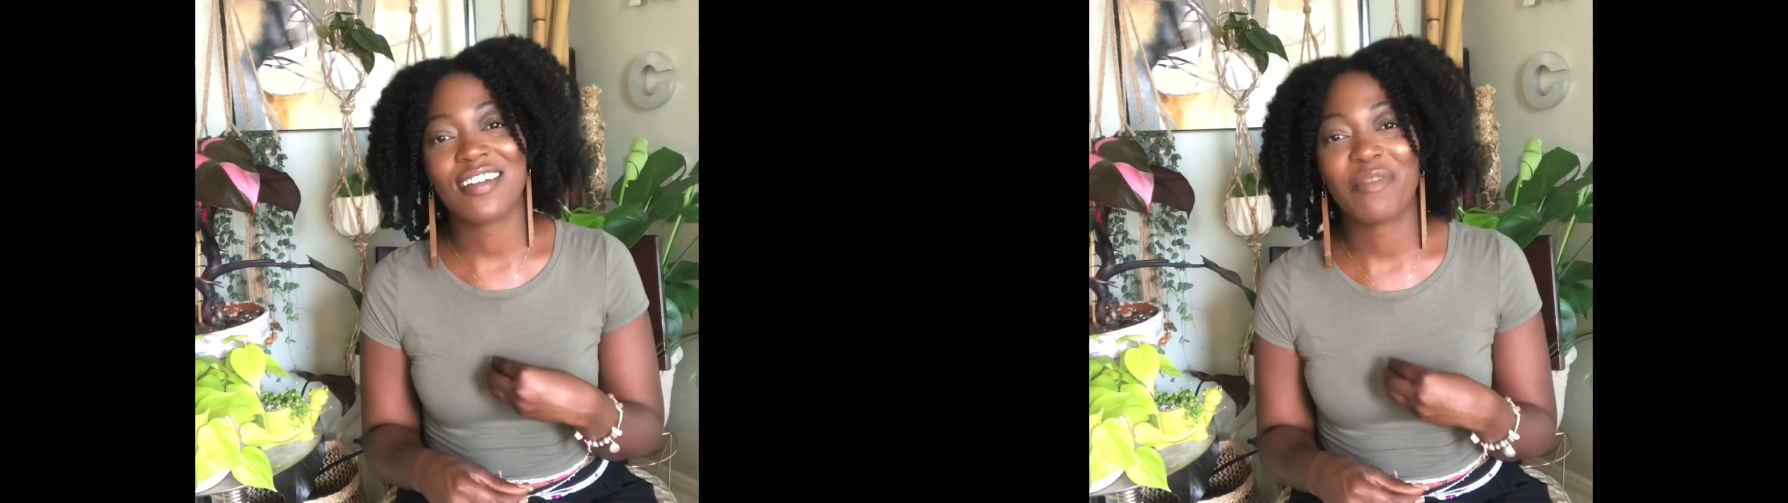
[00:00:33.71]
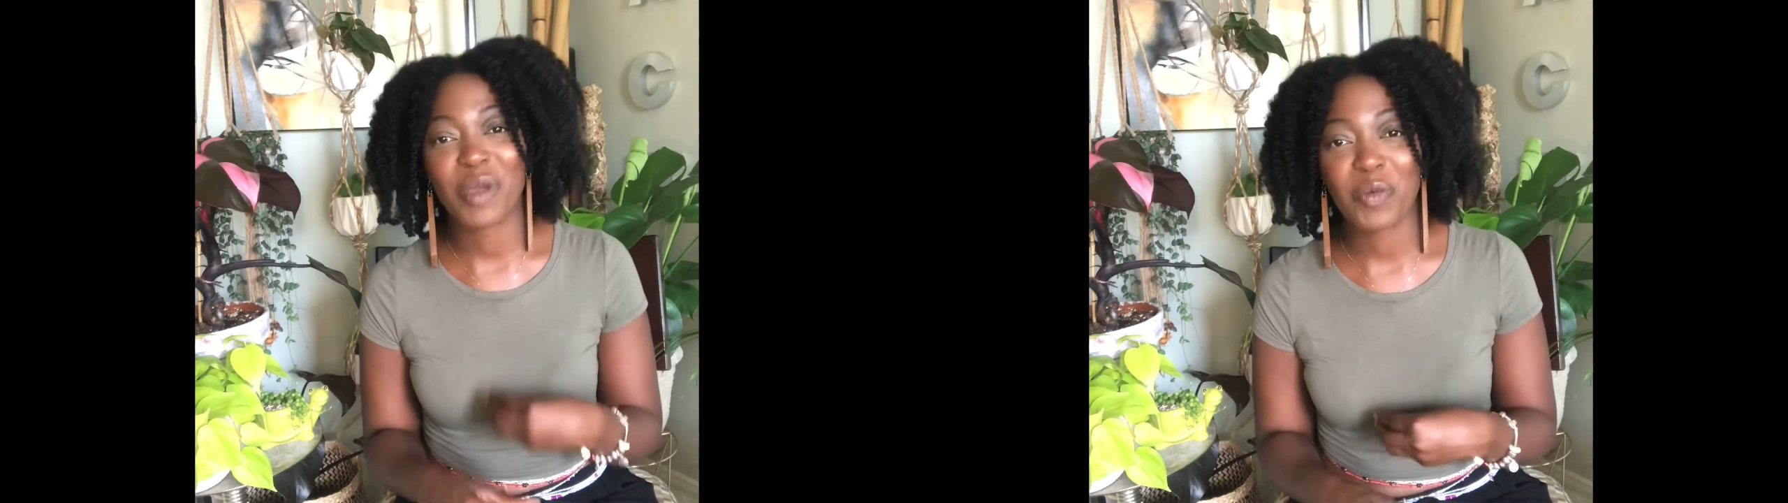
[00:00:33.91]

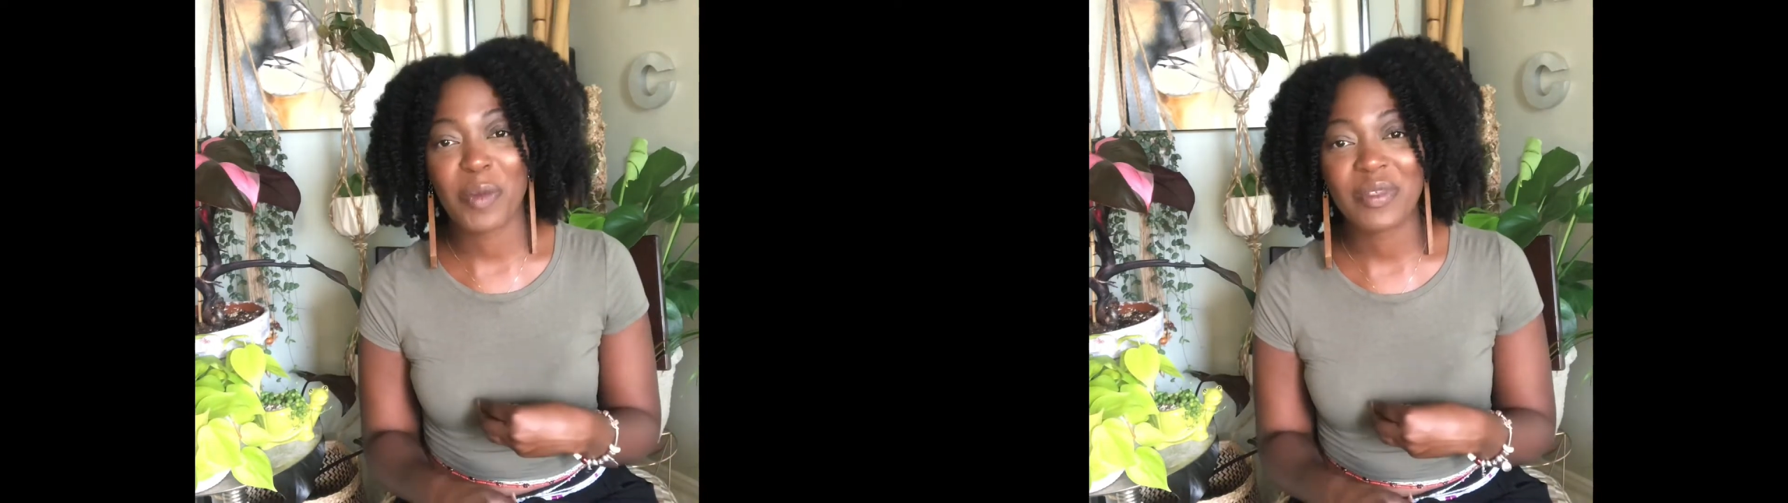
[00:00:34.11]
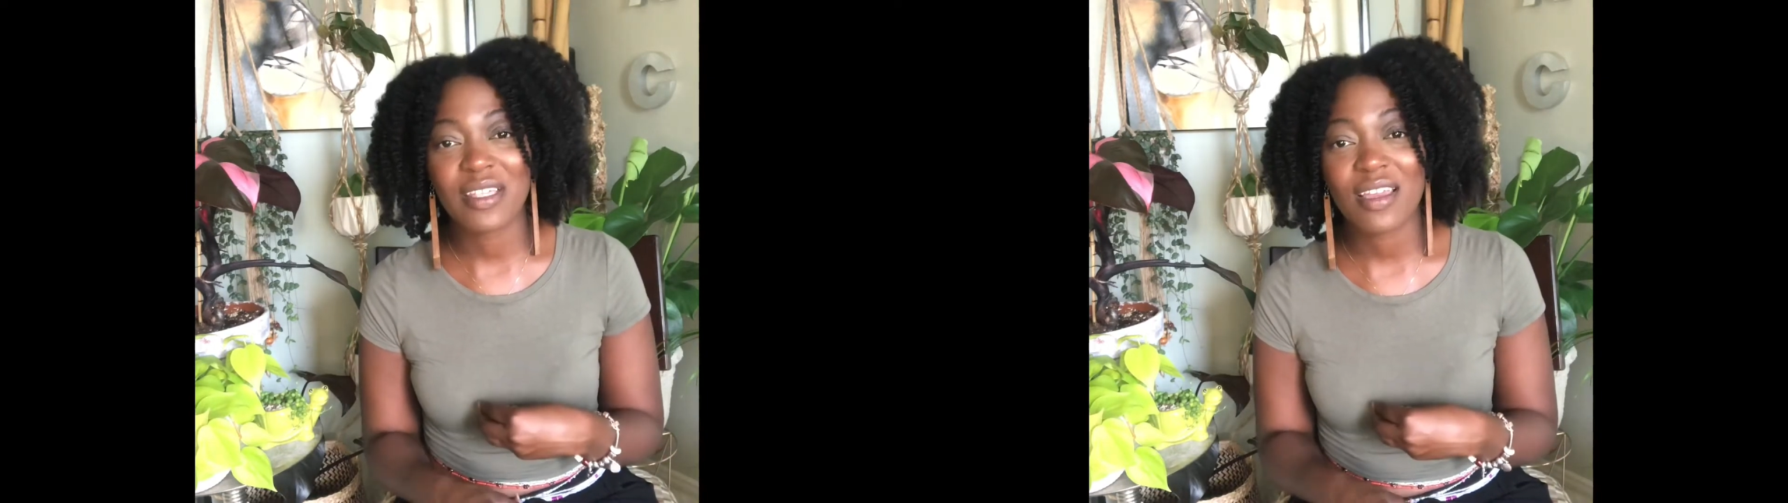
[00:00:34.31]
on my
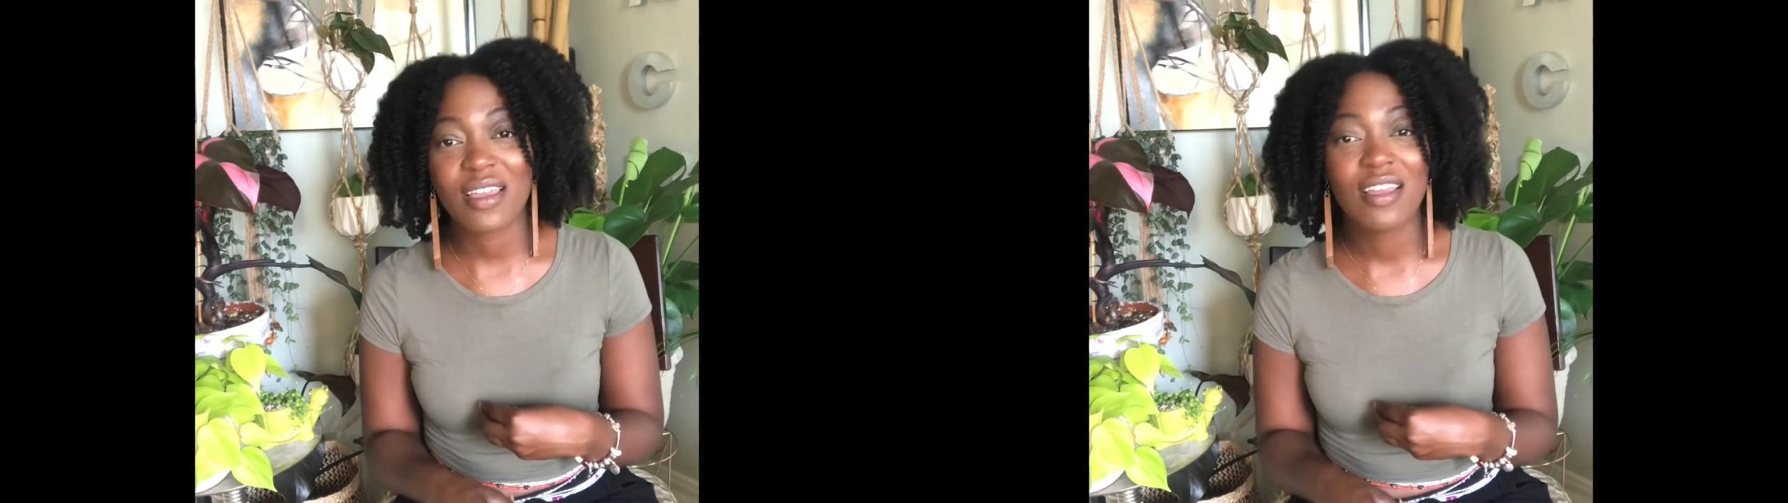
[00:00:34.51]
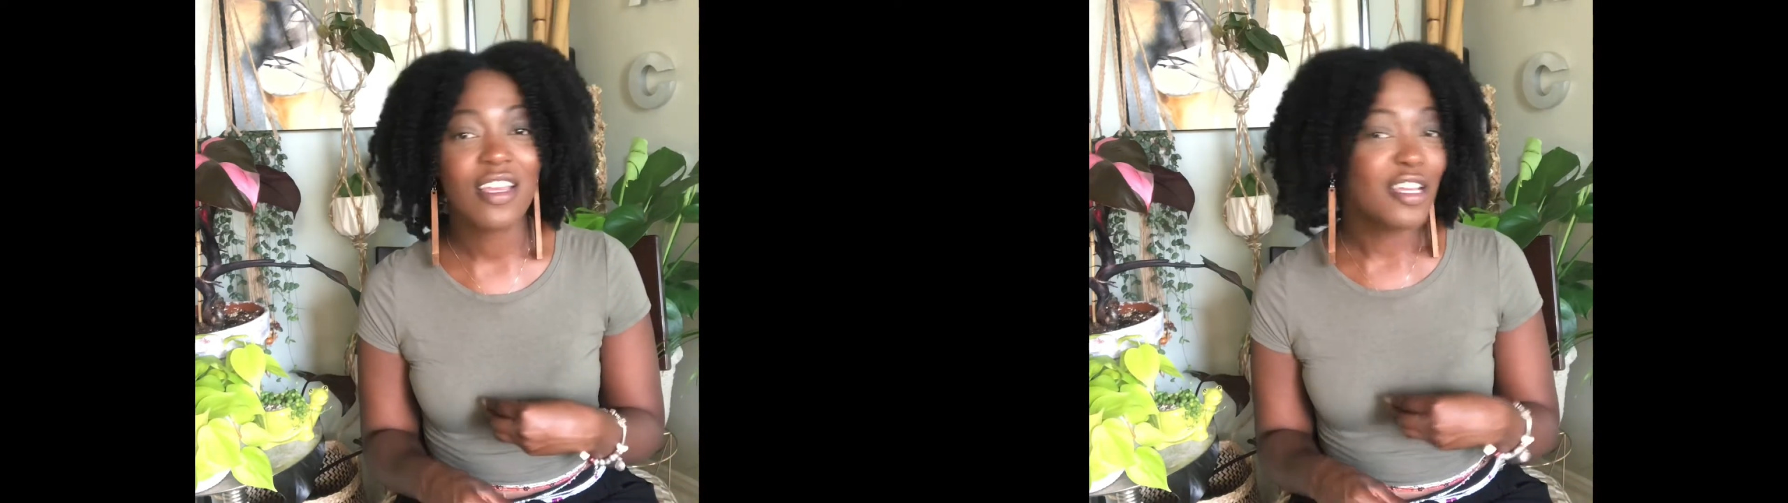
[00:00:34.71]
website.
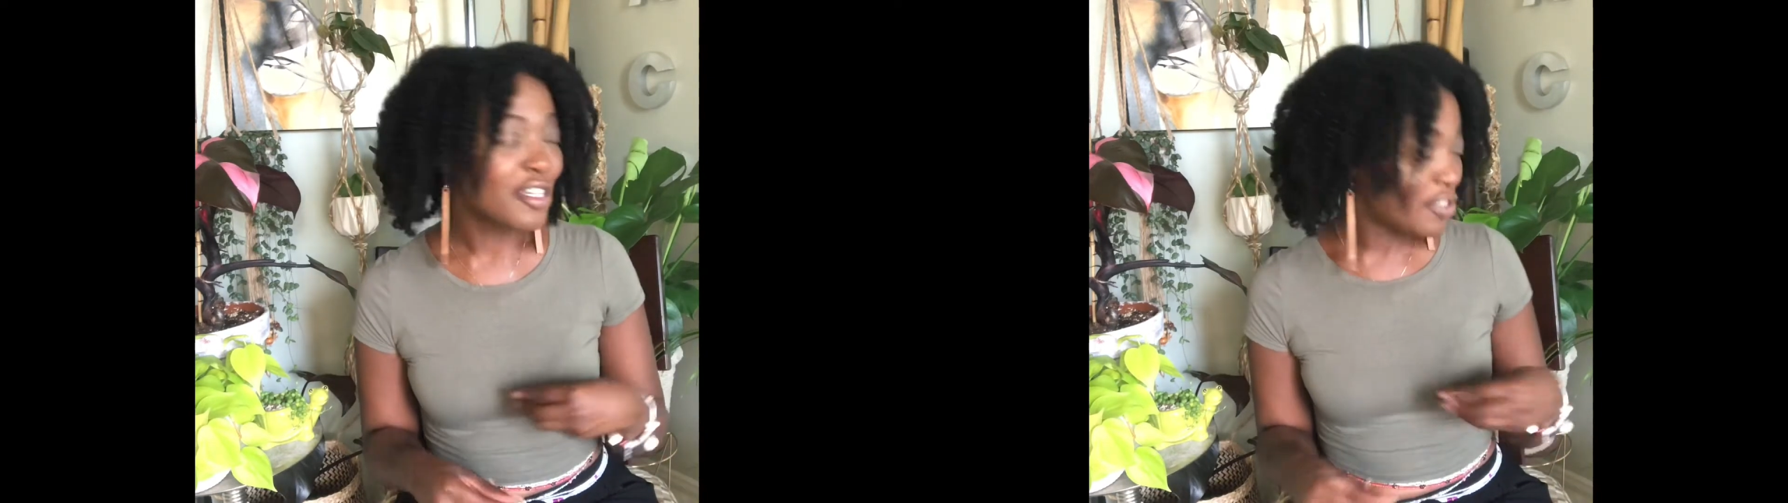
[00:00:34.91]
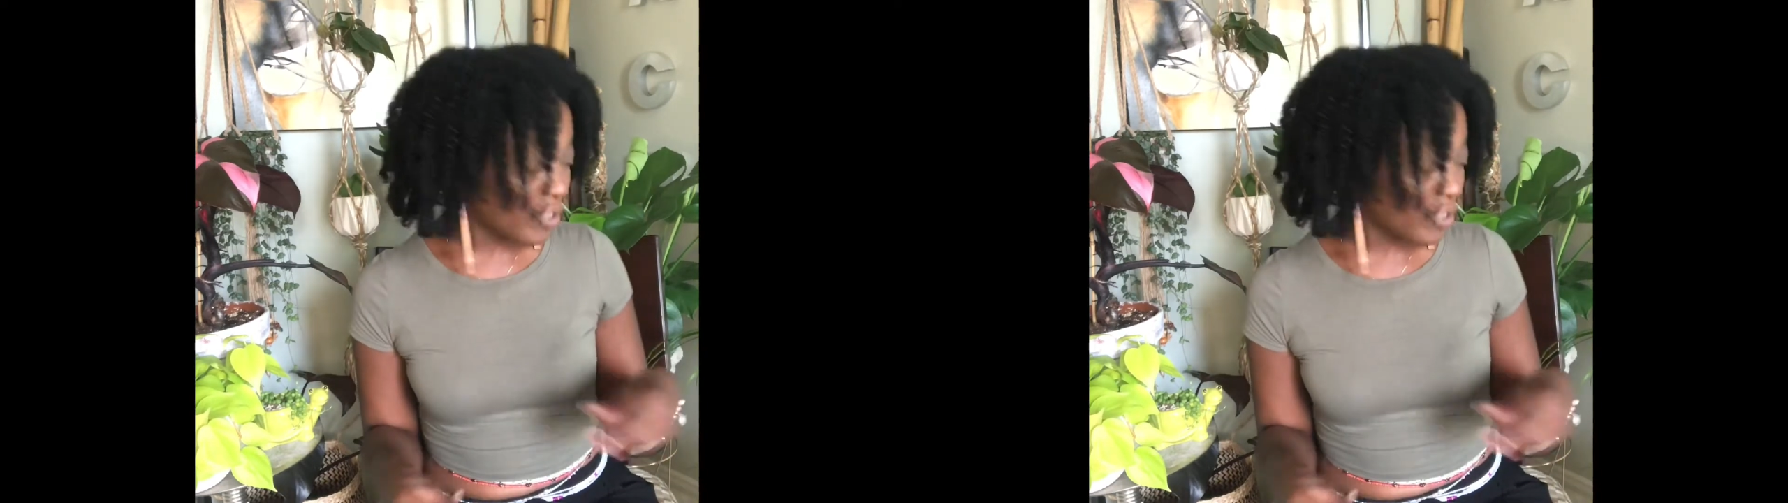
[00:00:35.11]
So